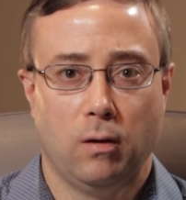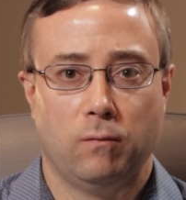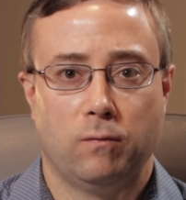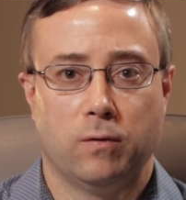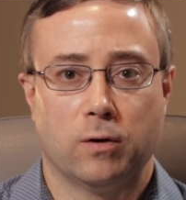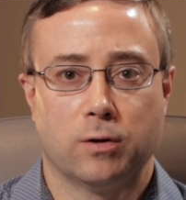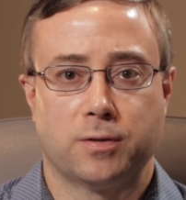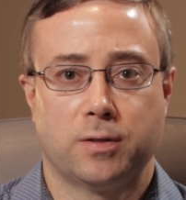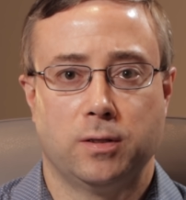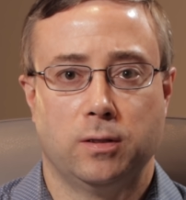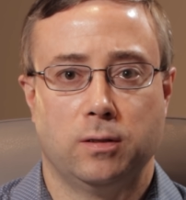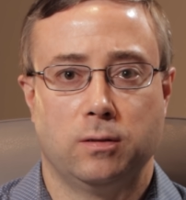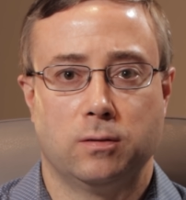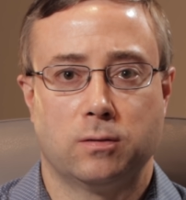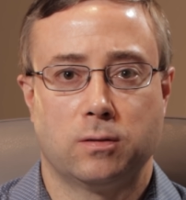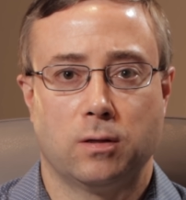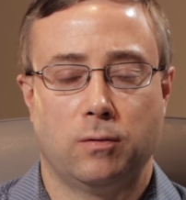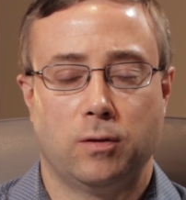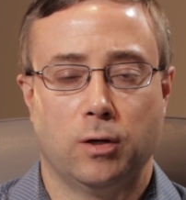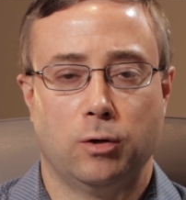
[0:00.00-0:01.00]

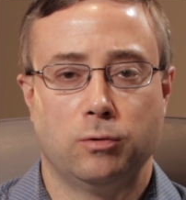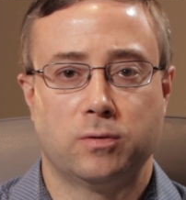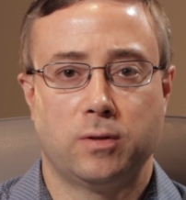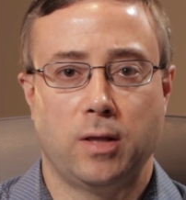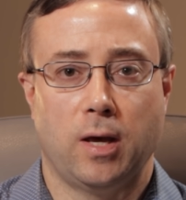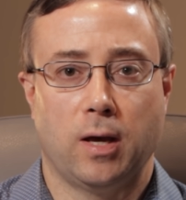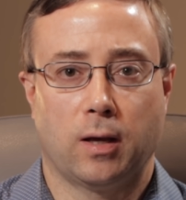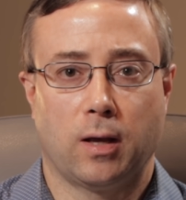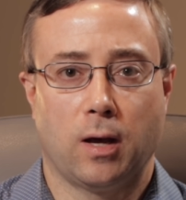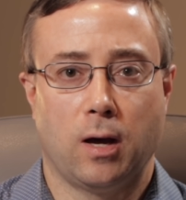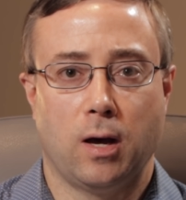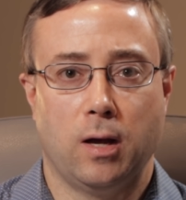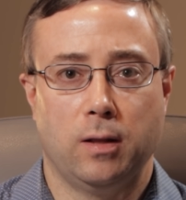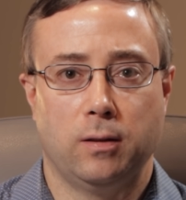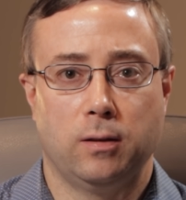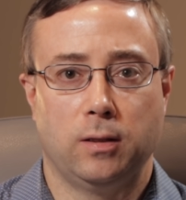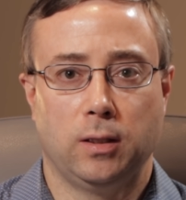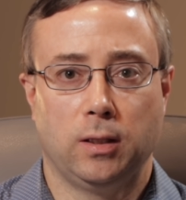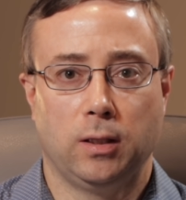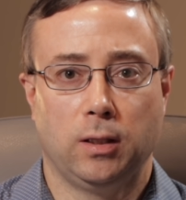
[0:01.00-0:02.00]
versus those that
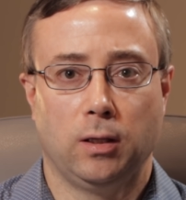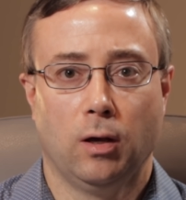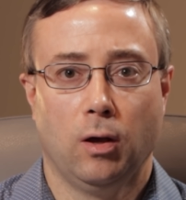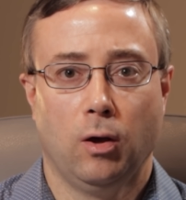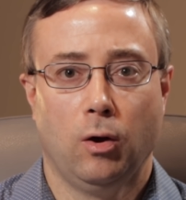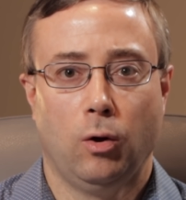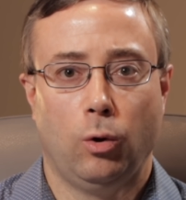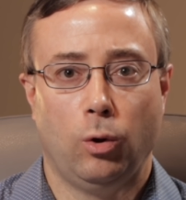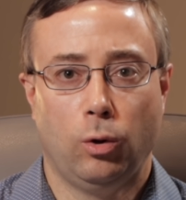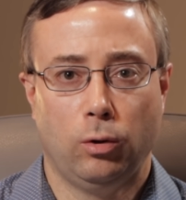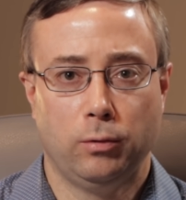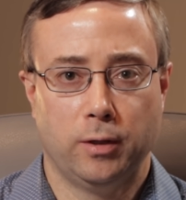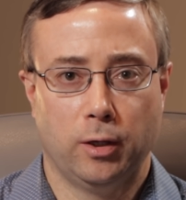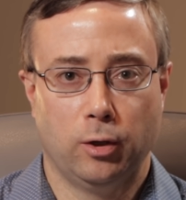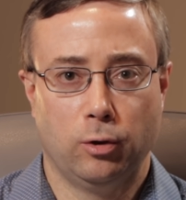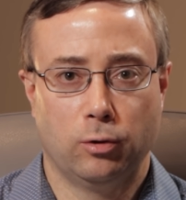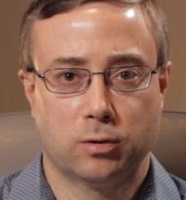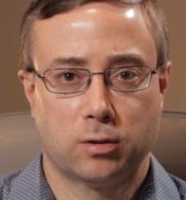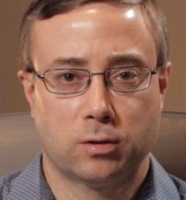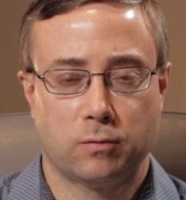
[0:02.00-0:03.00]
got the whole
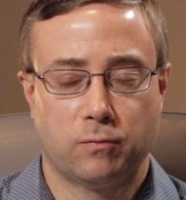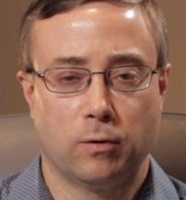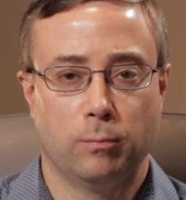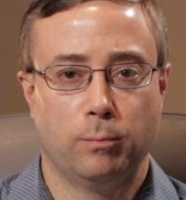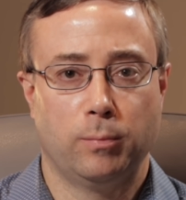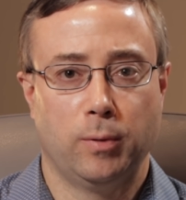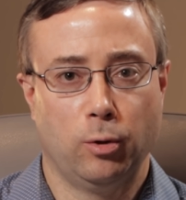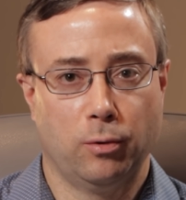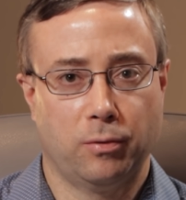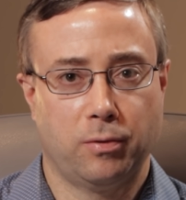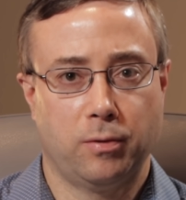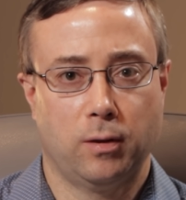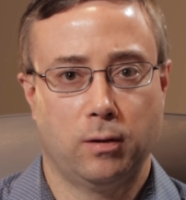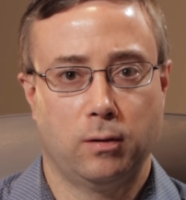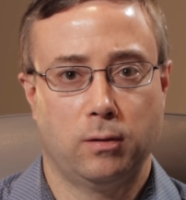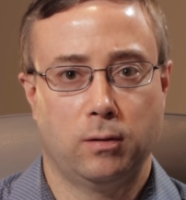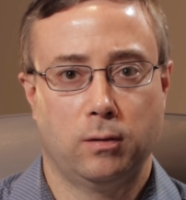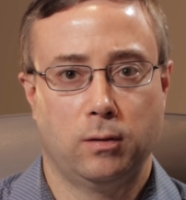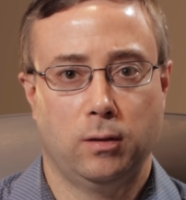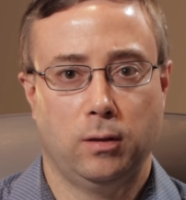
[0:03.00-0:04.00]
dose for both
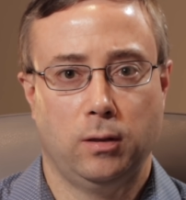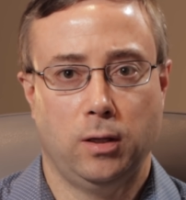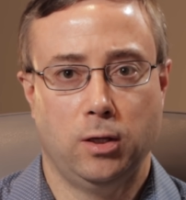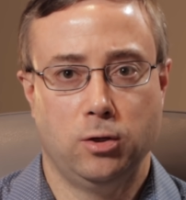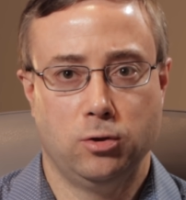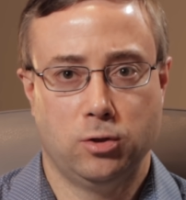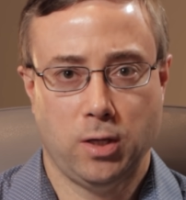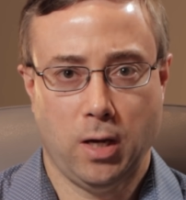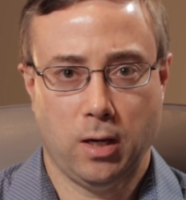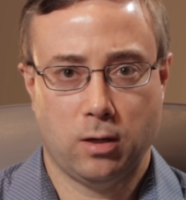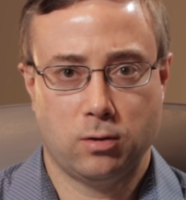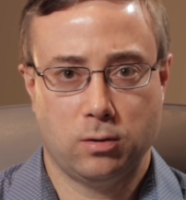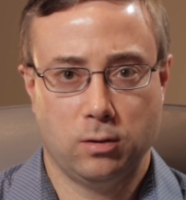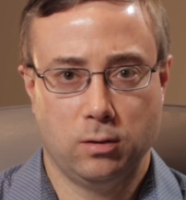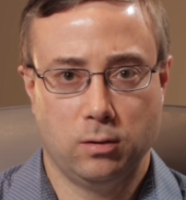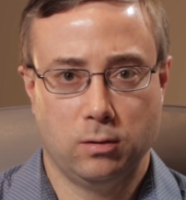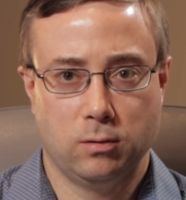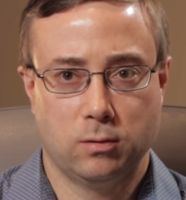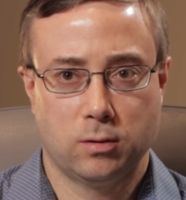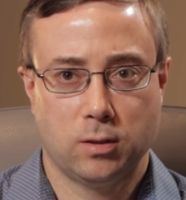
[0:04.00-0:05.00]

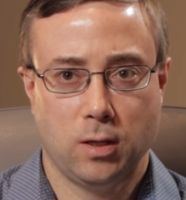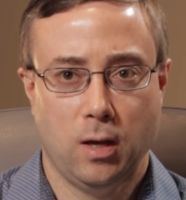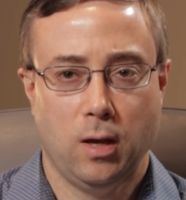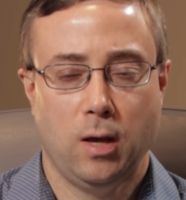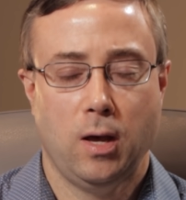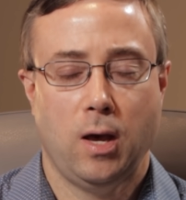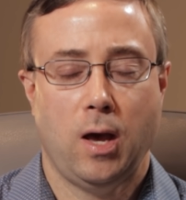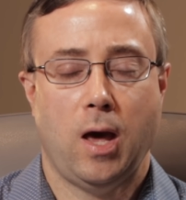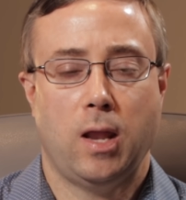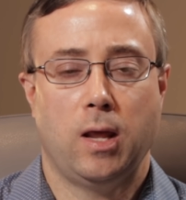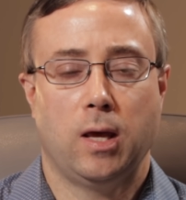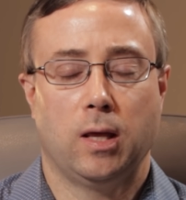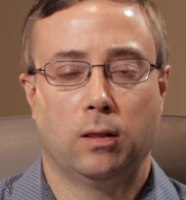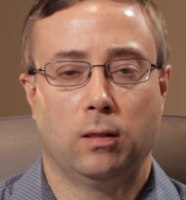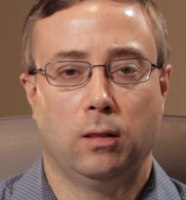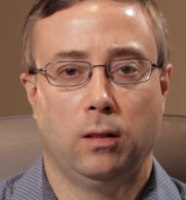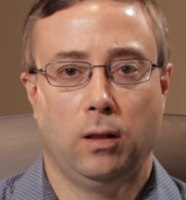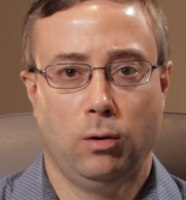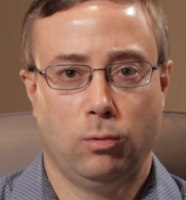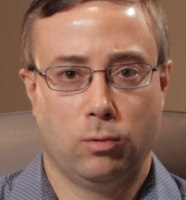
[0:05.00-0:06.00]
injections had a
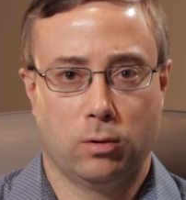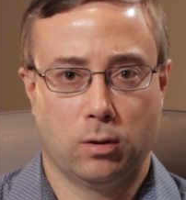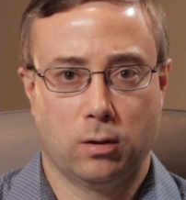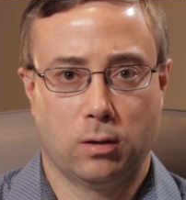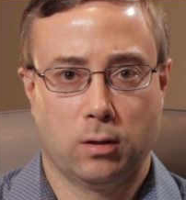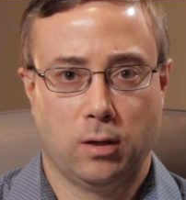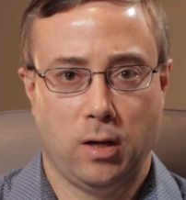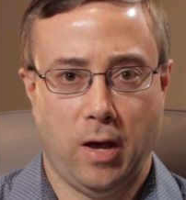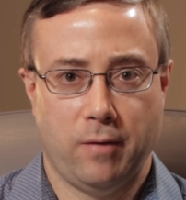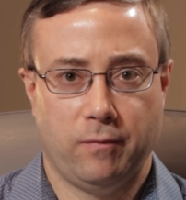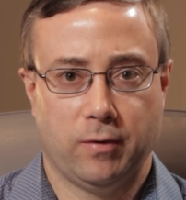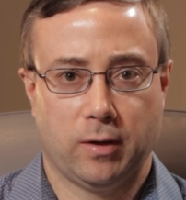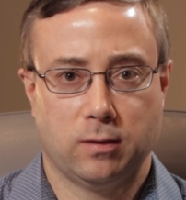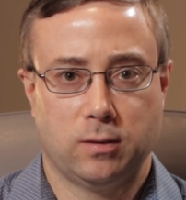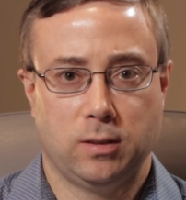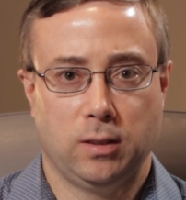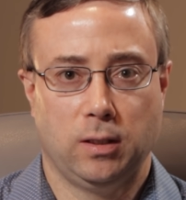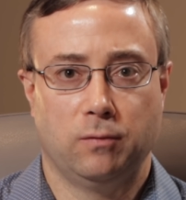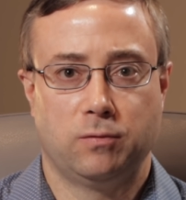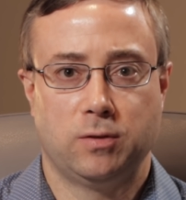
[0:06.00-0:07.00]
lower
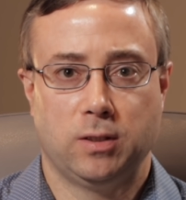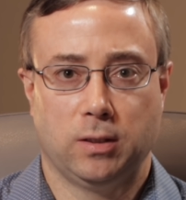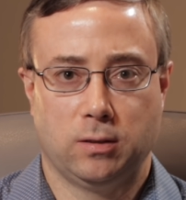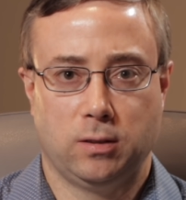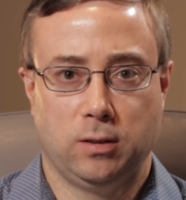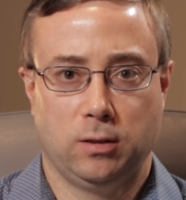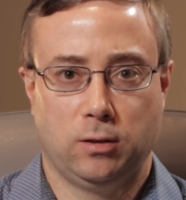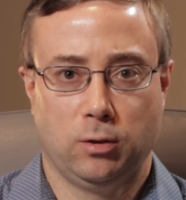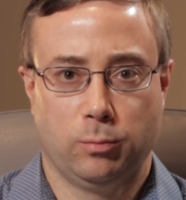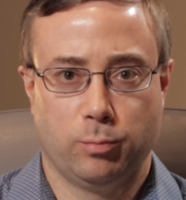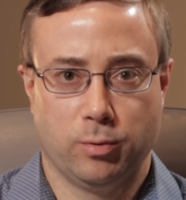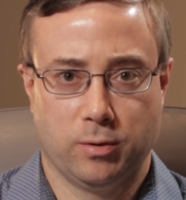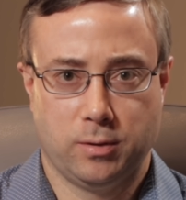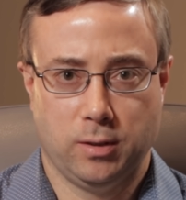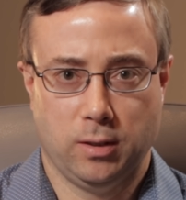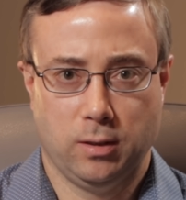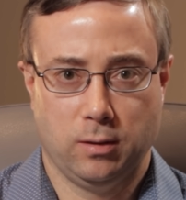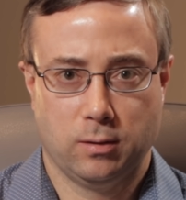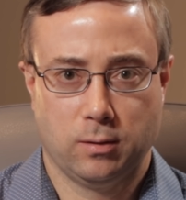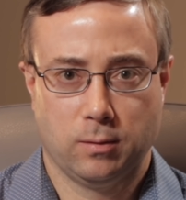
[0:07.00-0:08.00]
efficacy of
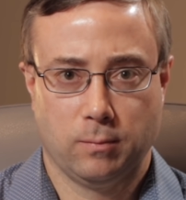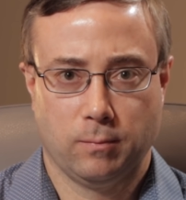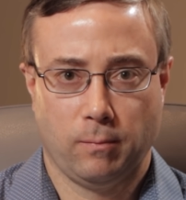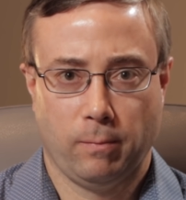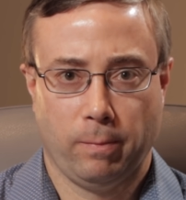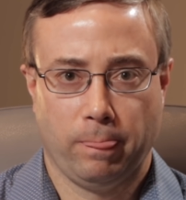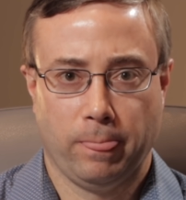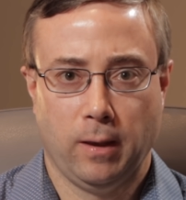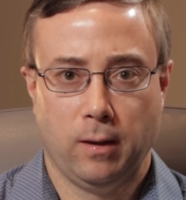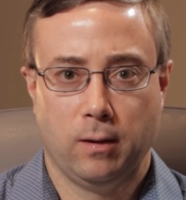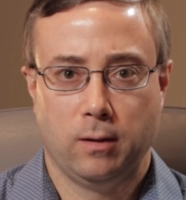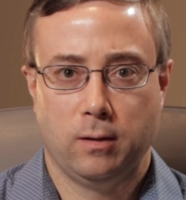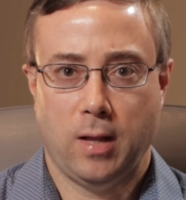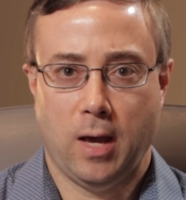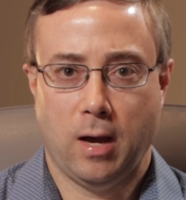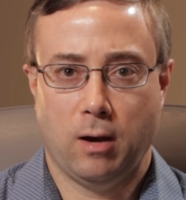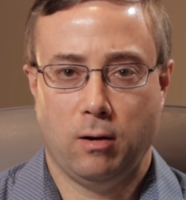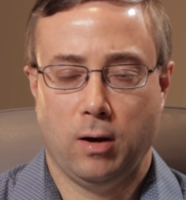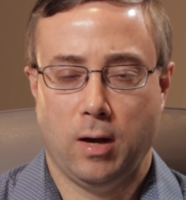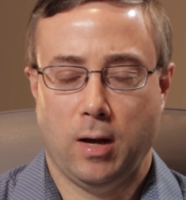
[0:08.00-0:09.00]
62%.
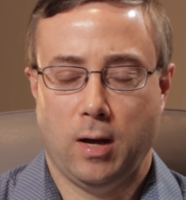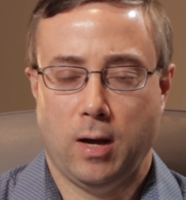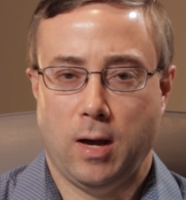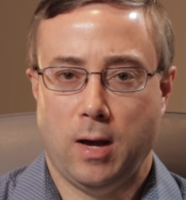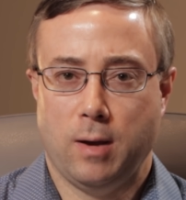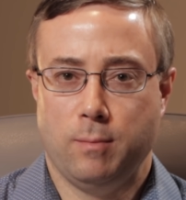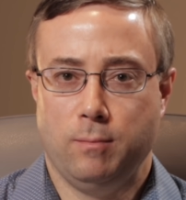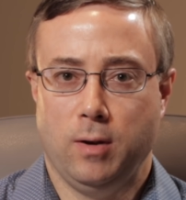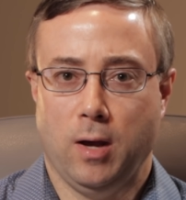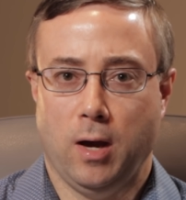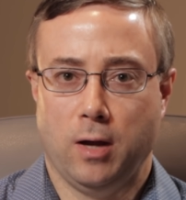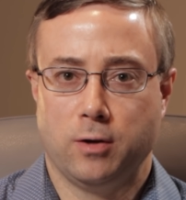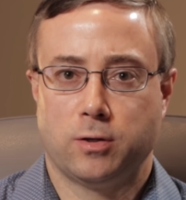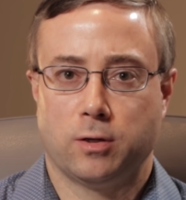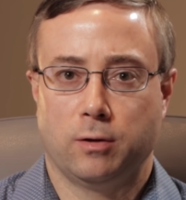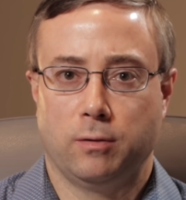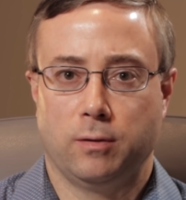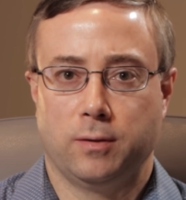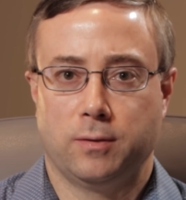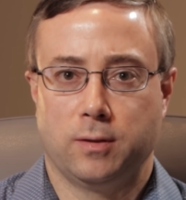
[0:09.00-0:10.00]
Now, I'm not
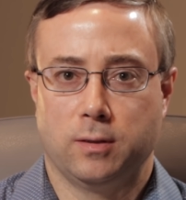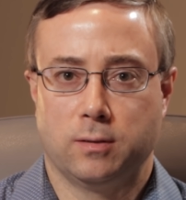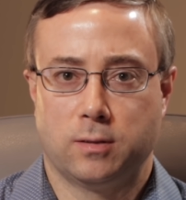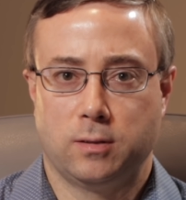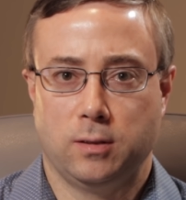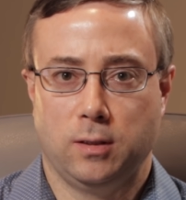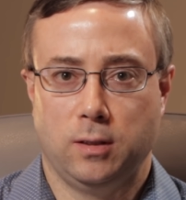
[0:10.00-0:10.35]
sure that this